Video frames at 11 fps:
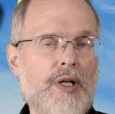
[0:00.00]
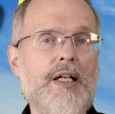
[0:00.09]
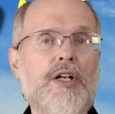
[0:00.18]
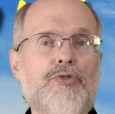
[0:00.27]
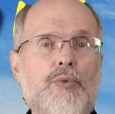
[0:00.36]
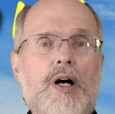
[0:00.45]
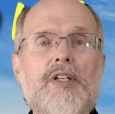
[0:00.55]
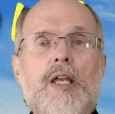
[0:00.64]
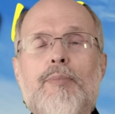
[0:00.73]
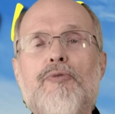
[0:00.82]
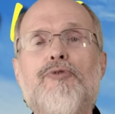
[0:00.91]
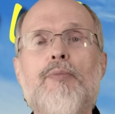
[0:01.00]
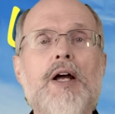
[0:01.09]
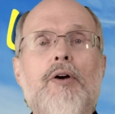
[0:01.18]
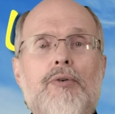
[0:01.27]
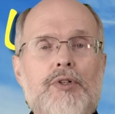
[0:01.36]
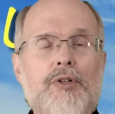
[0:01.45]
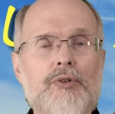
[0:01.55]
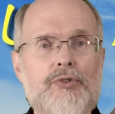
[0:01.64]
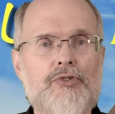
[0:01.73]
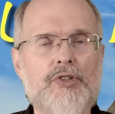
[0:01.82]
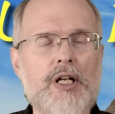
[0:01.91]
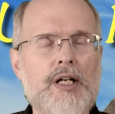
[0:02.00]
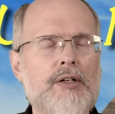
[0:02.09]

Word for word: Well, I guess I'll keep it for my own use.